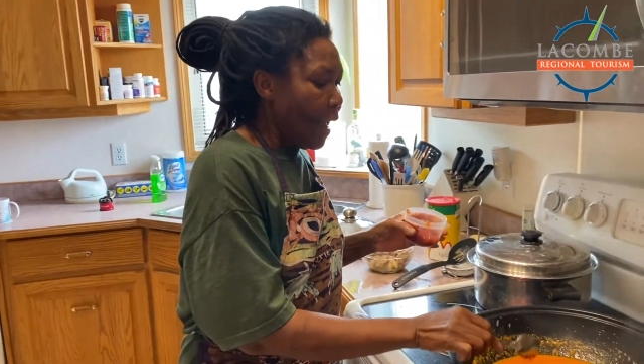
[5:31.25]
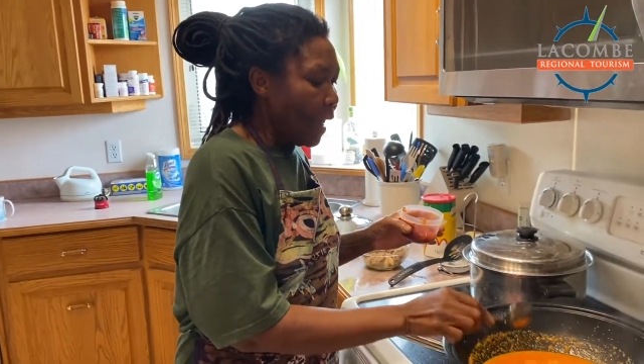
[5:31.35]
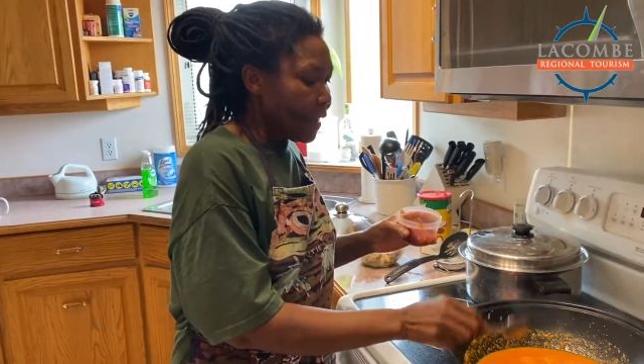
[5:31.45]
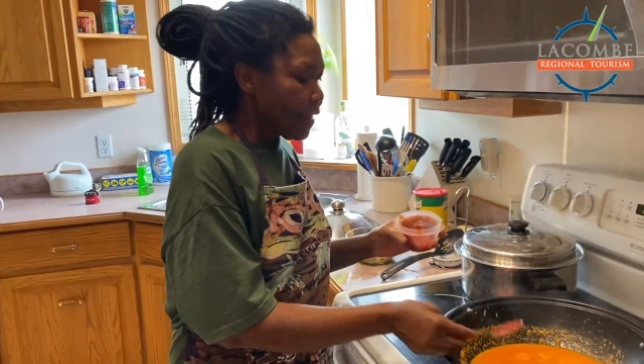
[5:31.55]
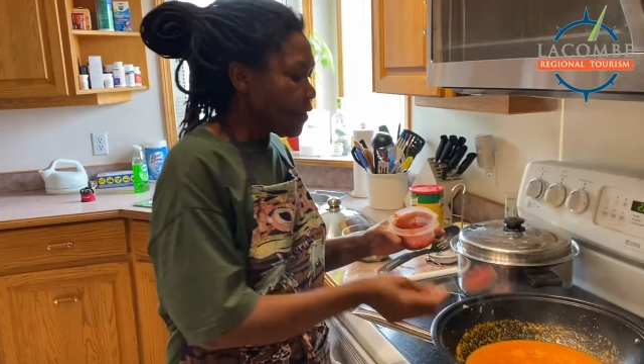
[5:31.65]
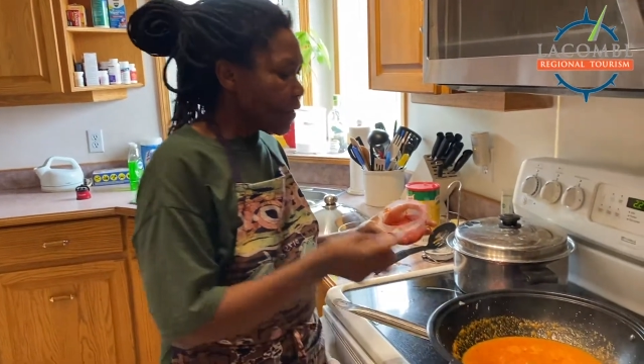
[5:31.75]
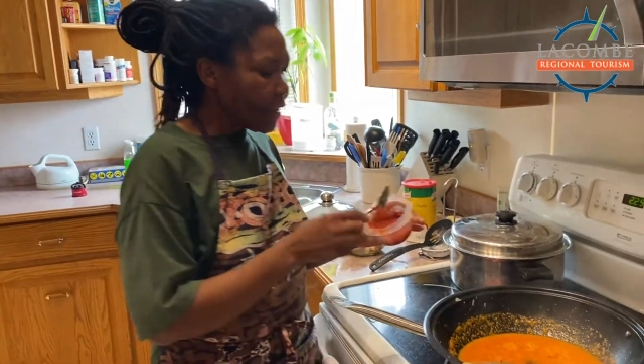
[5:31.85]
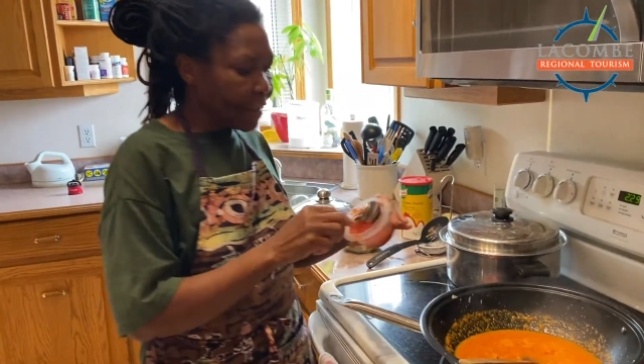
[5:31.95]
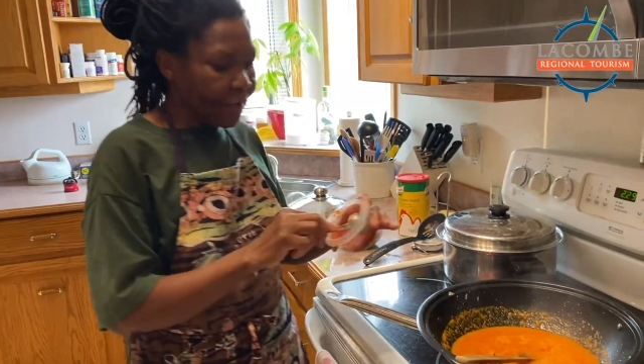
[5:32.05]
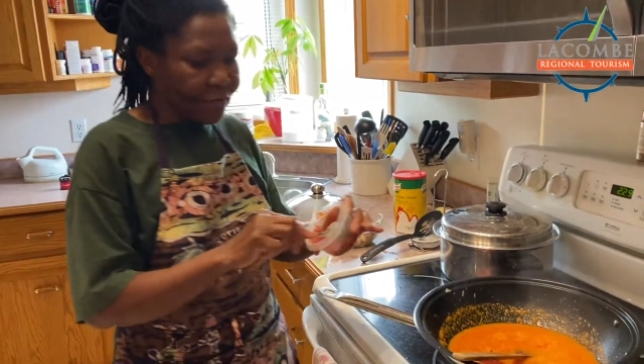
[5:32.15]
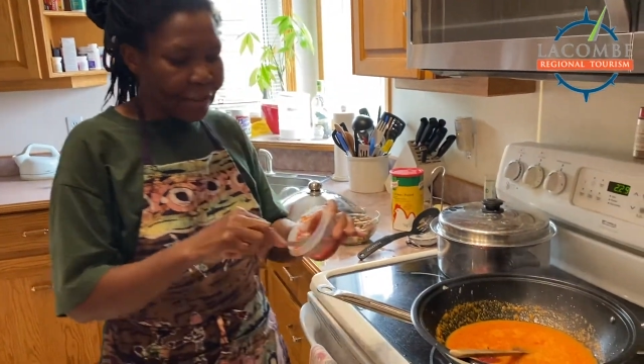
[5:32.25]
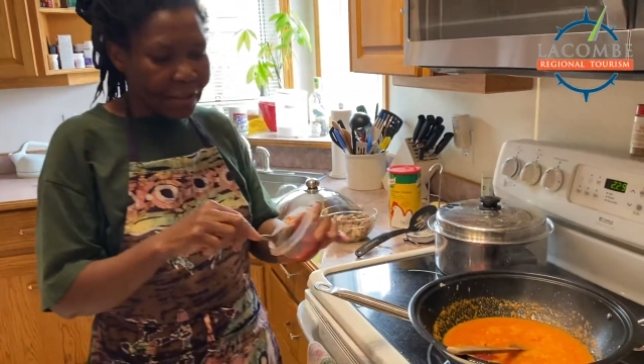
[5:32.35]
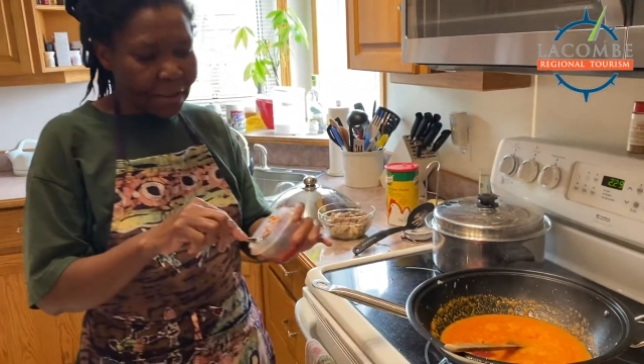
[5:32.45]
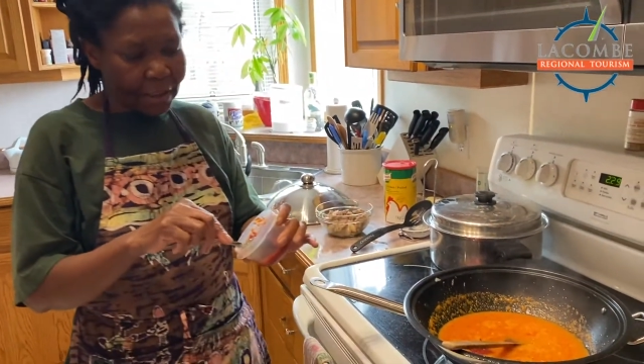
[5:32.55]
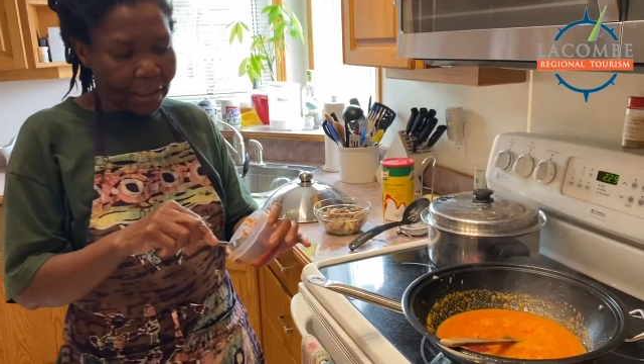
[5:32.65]
and this just gives it
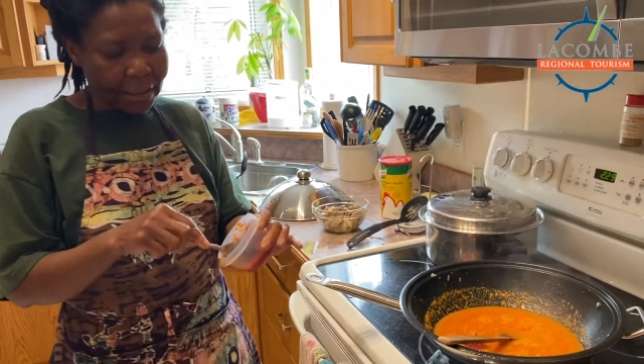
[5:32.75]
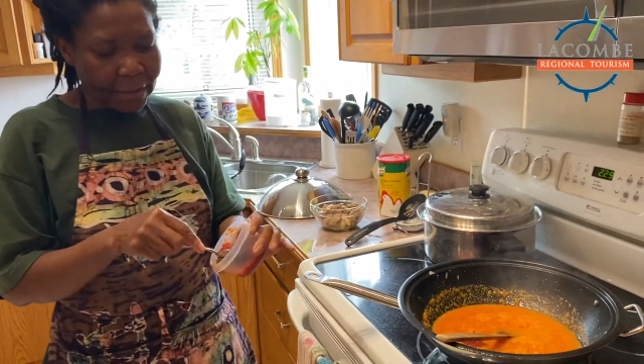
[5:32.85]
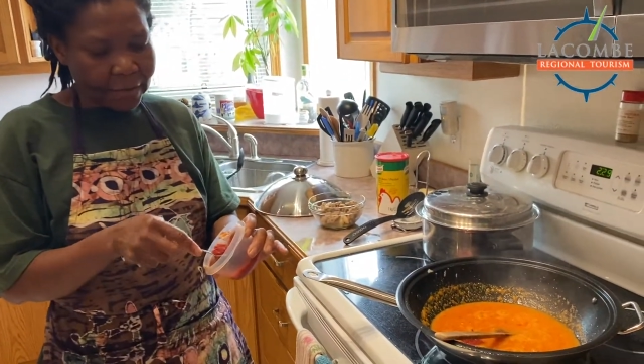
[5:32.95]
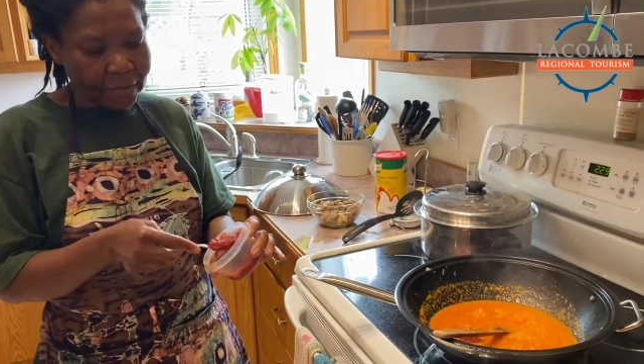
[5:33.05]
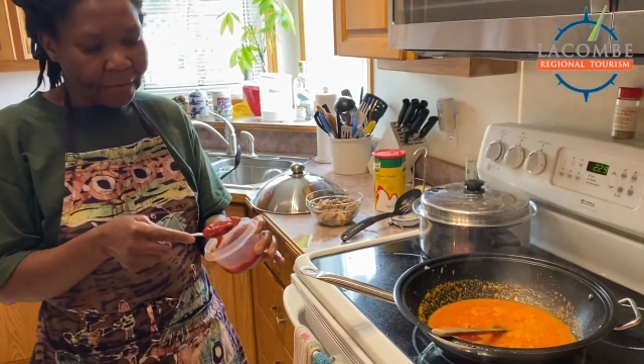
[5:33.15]
the color.